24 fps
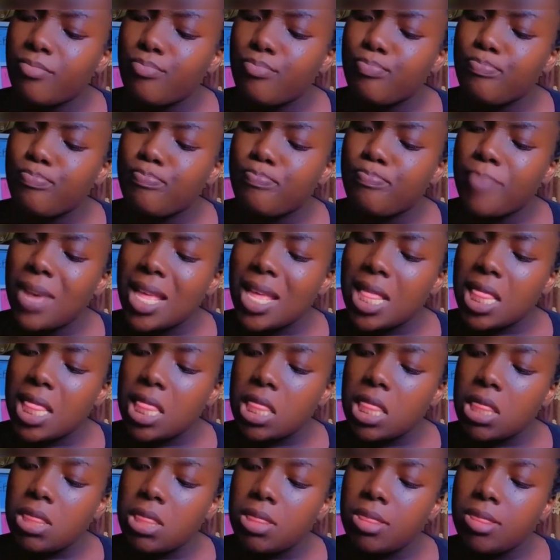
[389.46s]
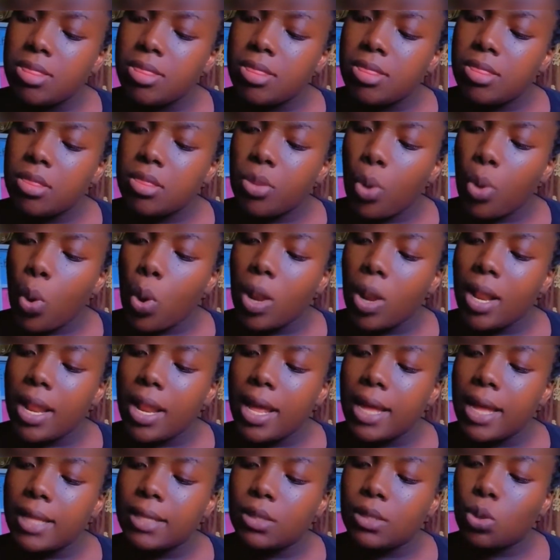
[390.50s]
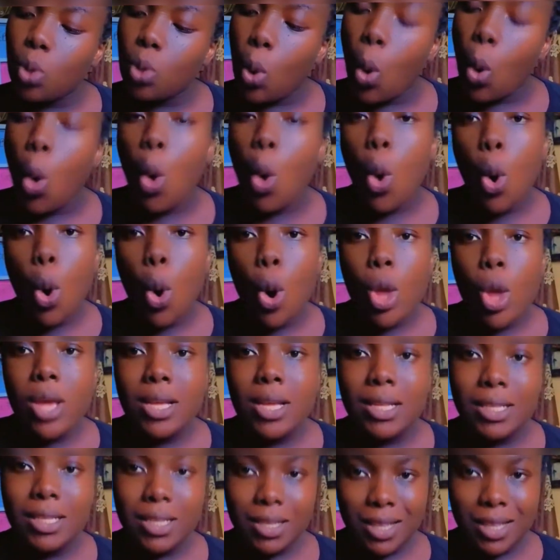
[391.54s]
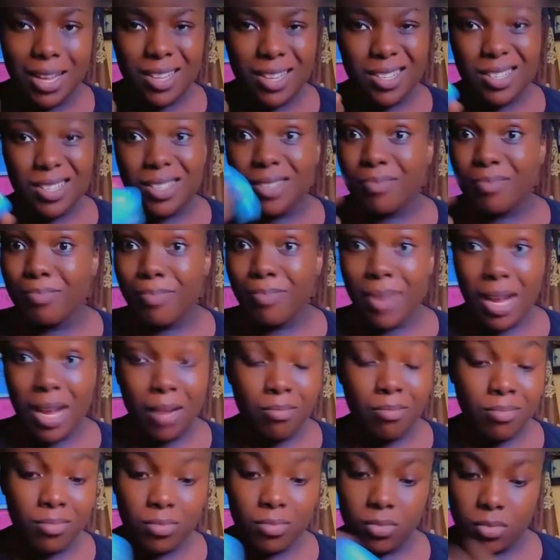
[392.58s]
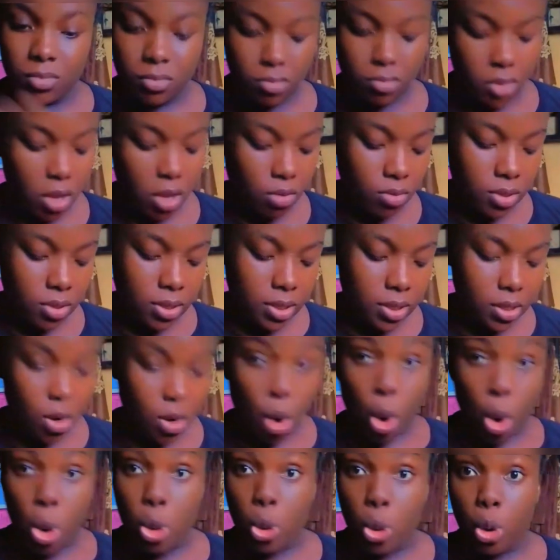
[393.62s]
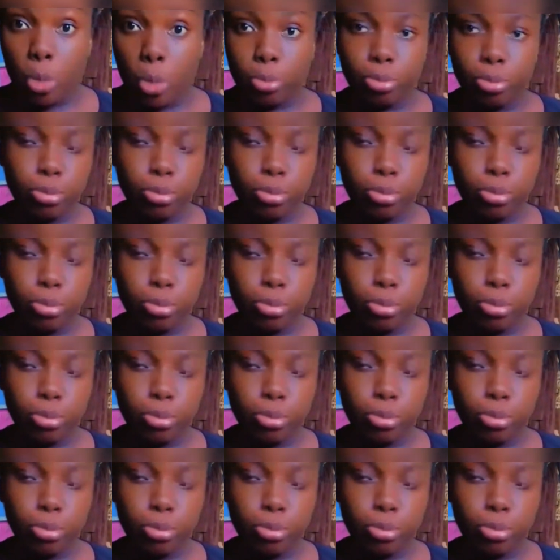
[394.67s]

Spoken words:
mentholate. Guys, bam, I'll say all up.